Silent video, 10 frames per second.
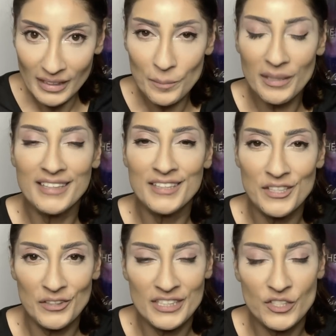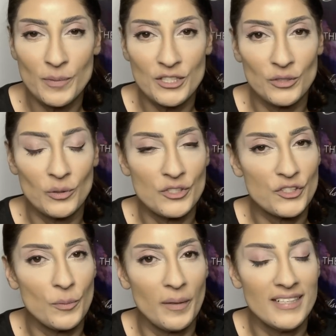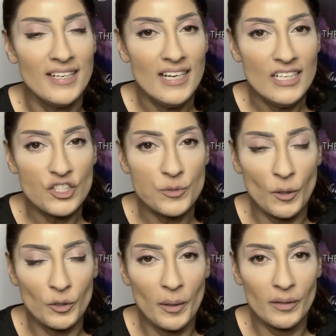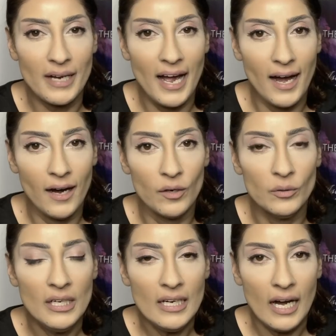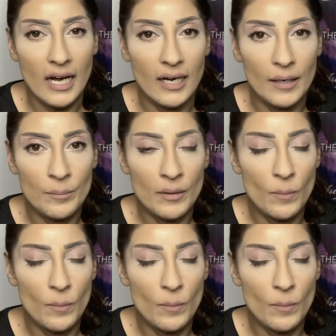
But in the Uranus special horoscope, I spoke about how um,